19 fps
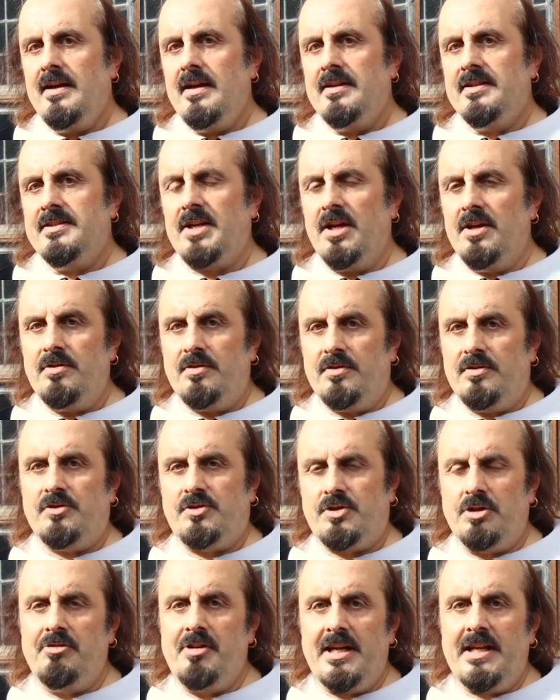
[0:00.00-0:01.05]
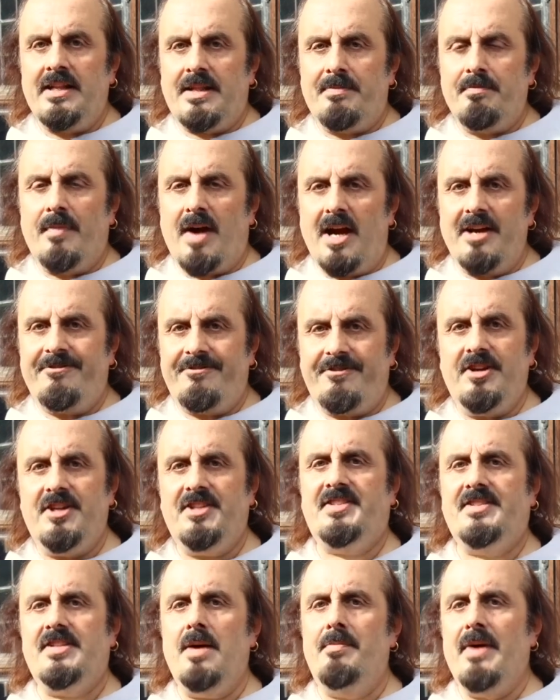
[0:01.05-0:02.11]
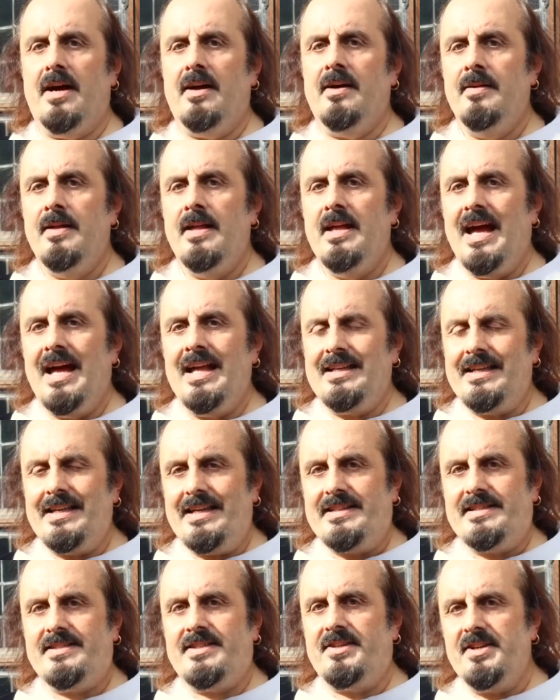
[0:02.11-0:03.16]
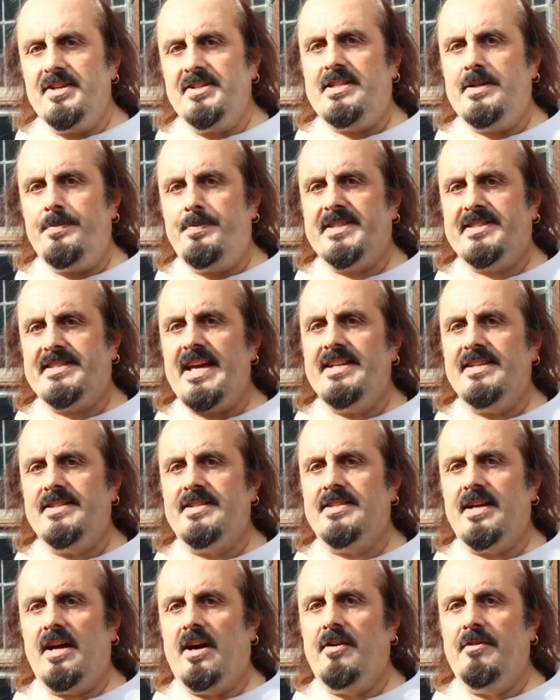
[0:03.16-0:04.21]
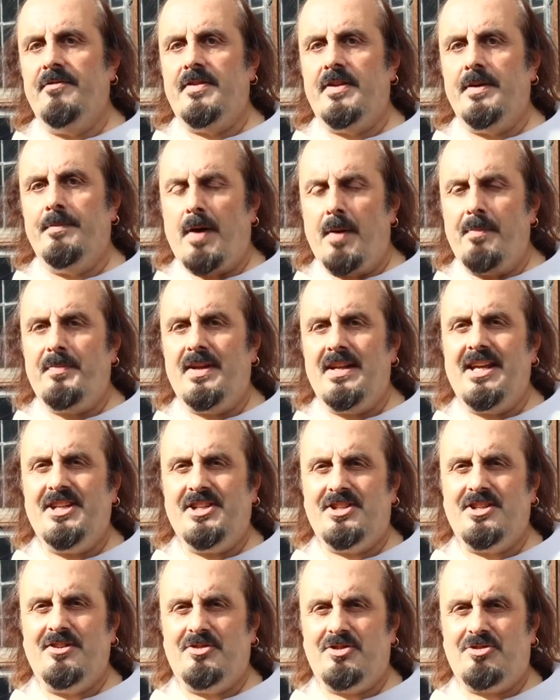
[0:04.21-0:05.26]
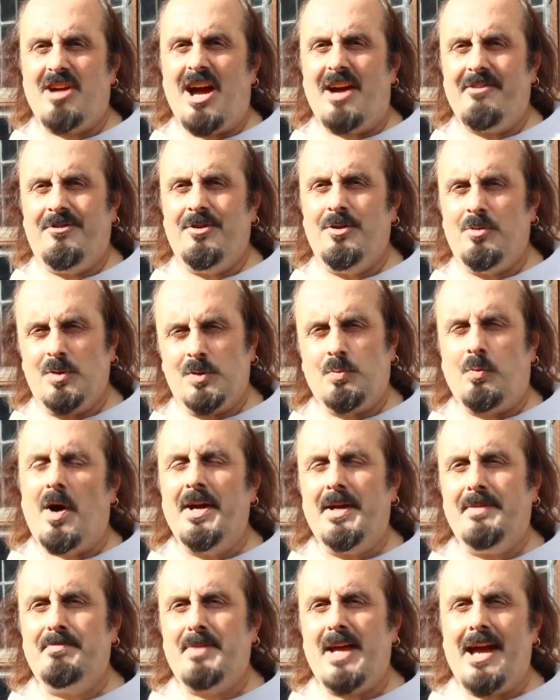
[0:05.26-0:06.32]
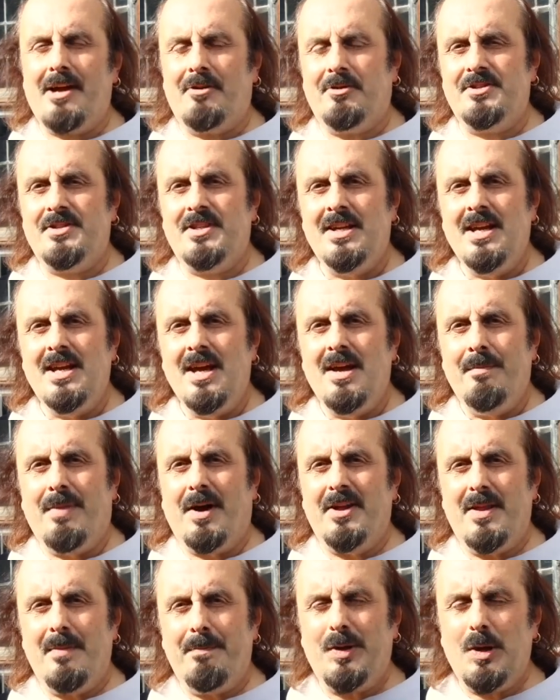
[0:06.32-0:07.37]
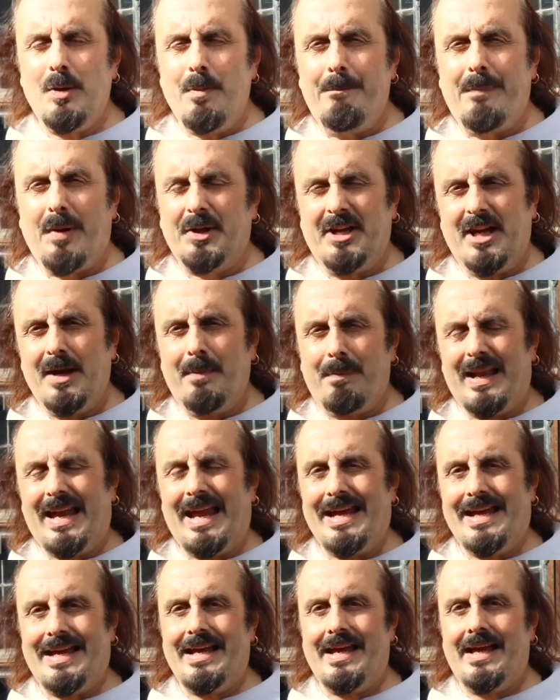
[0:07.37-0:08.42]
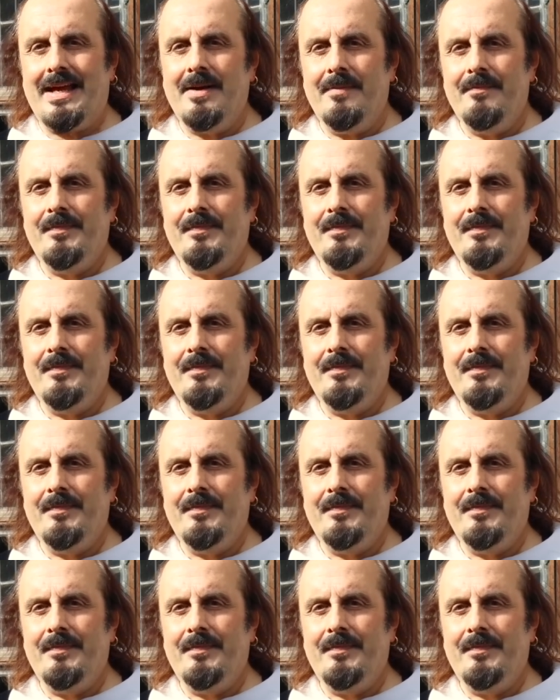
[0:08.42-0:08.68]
So during my first summer, at least 30% of the population of Stratford was wiped out by the bubonic plague.